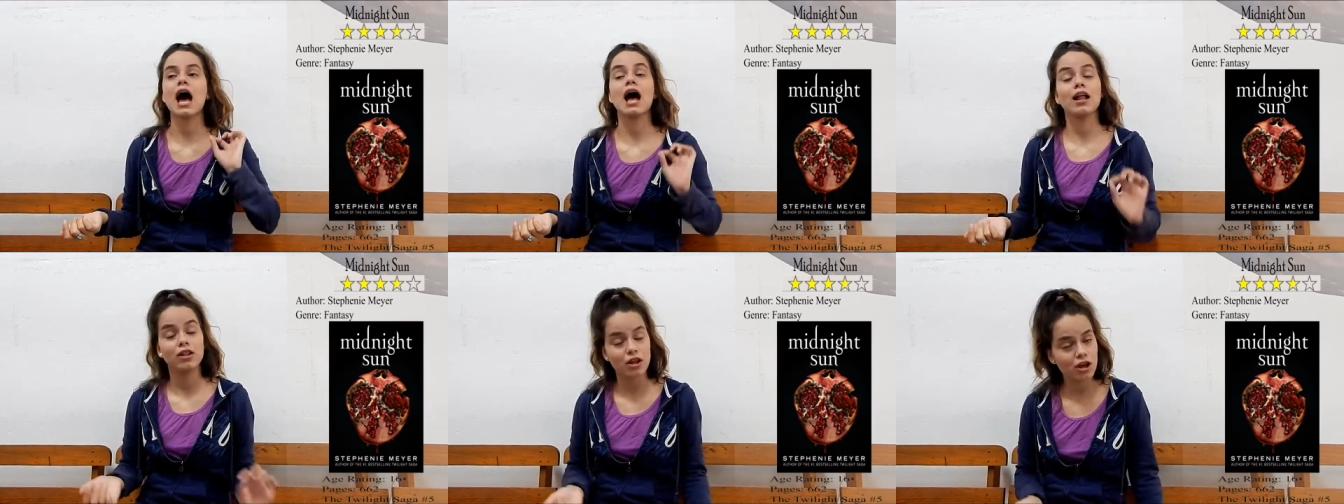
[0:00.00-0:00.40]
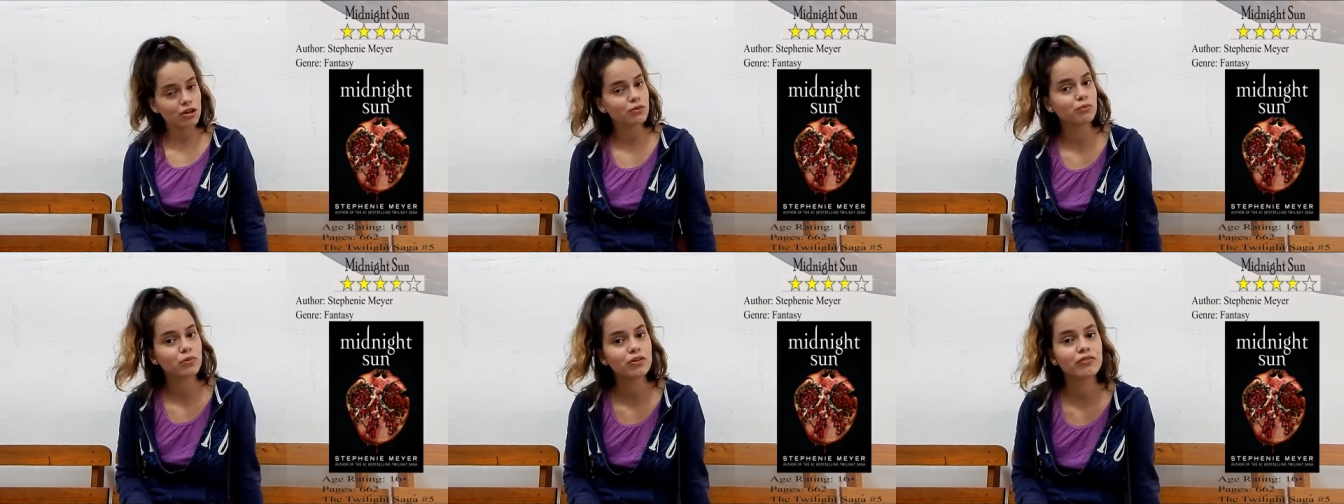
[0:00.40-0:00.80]
a
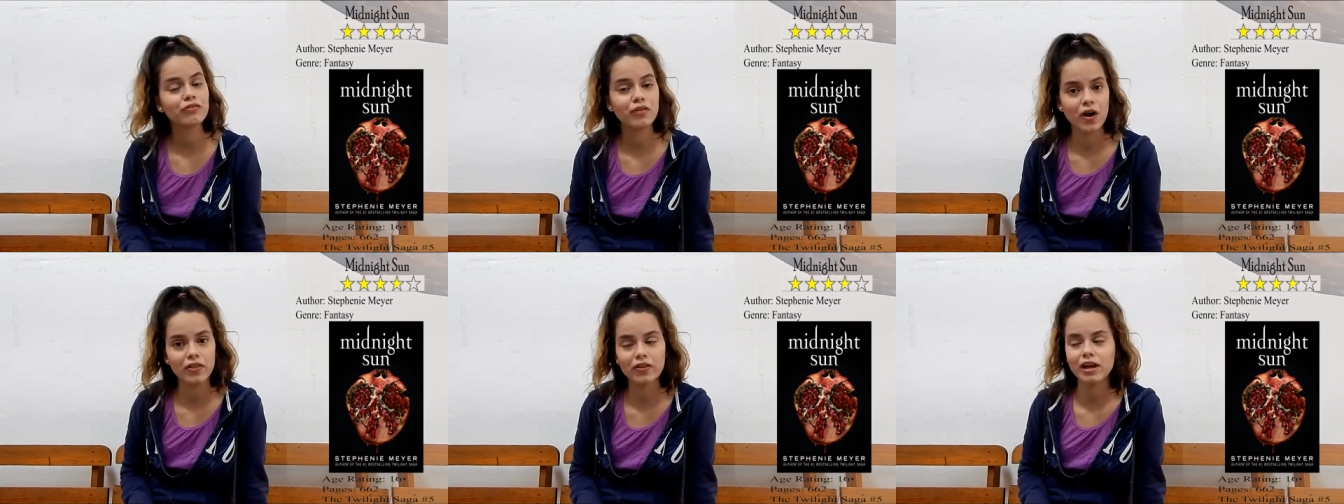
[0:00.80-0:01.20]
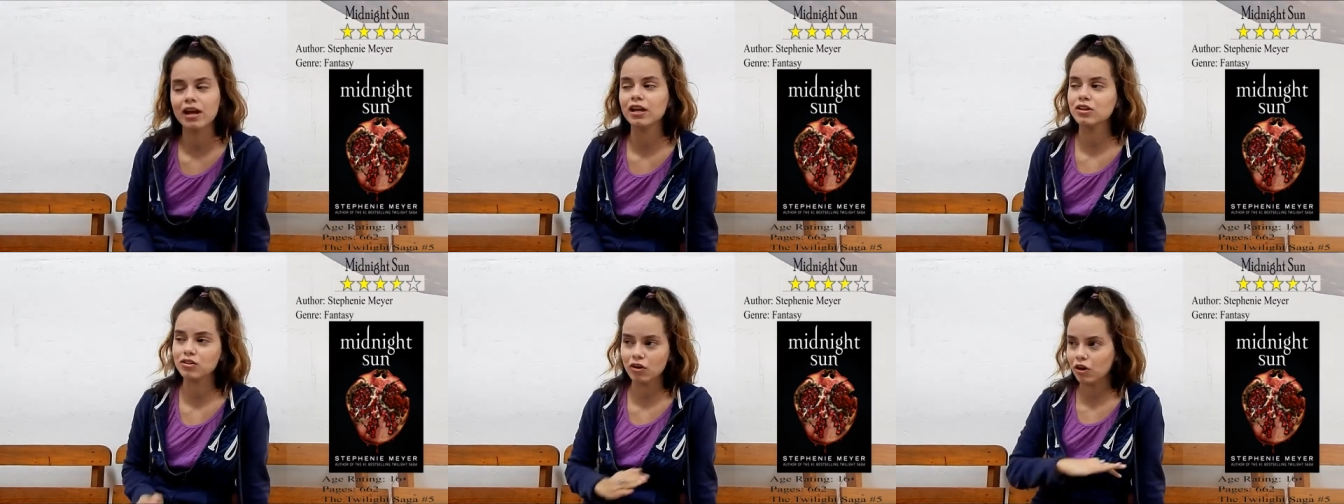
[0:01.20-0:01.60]
lot more fun than
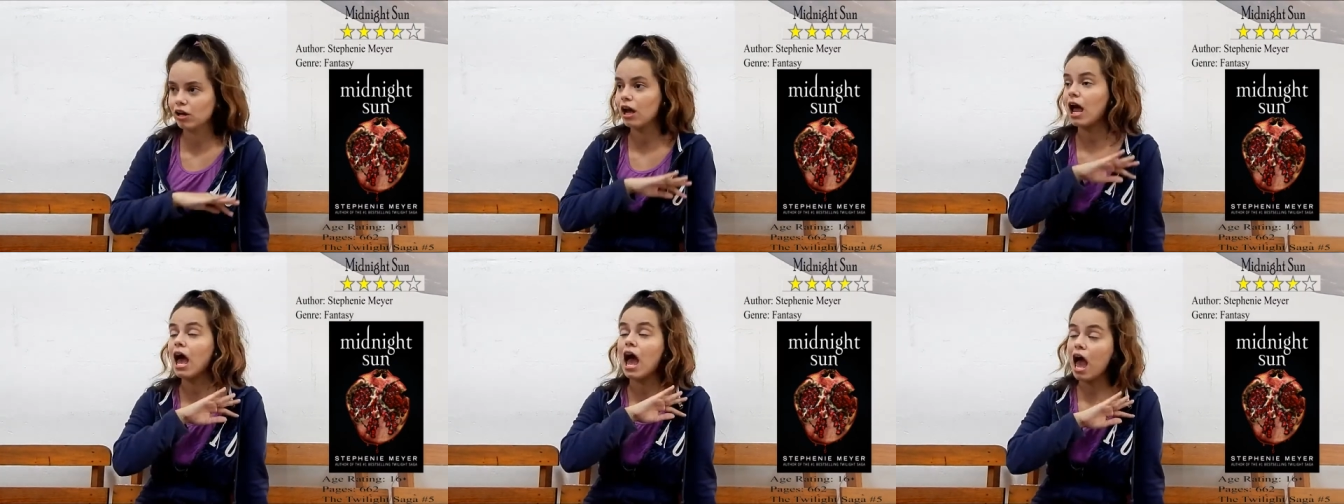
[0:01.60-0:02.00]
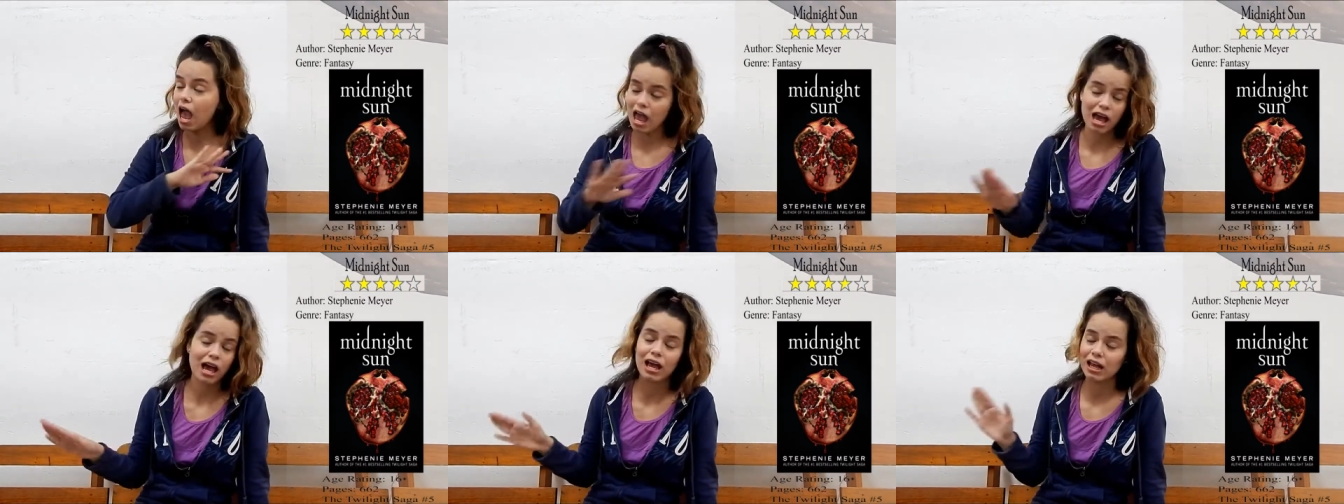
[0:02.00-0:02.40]
I thought
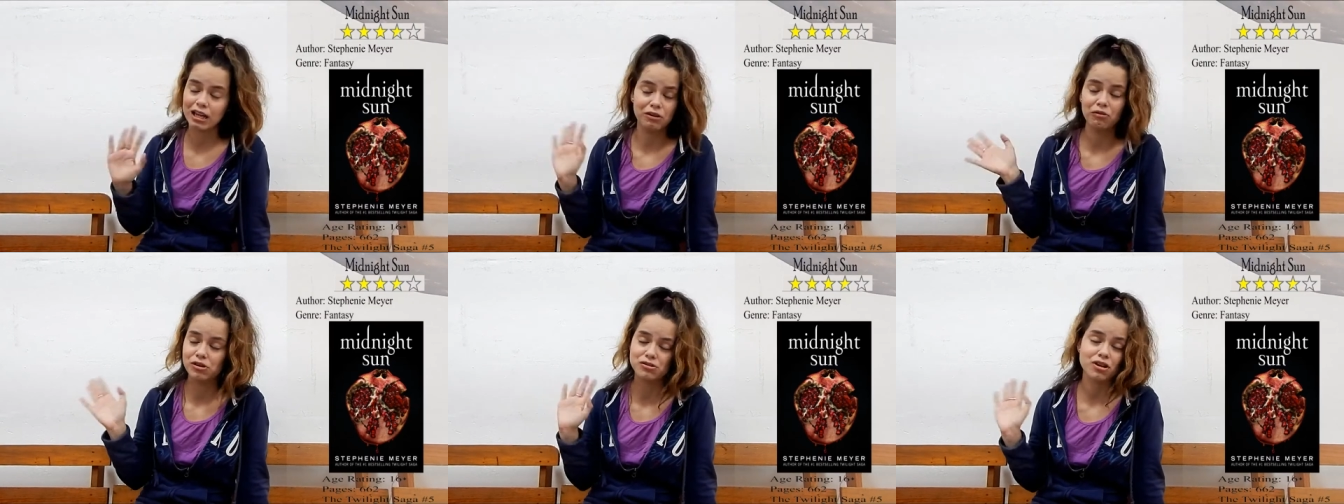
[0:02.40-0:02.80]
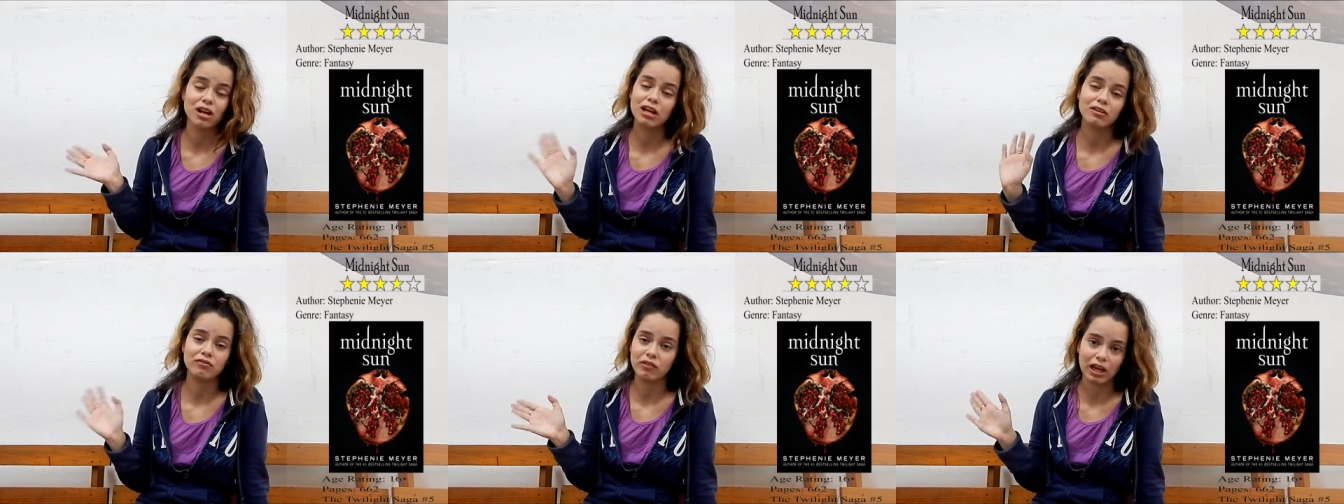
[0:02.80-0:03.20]
it was
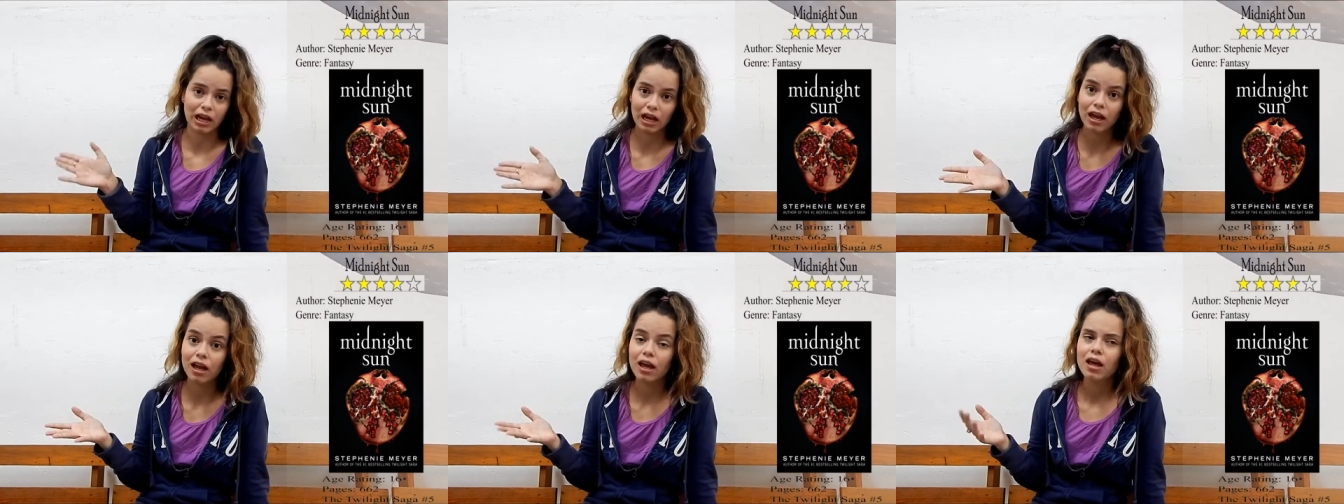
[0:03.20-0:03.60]
gonna be.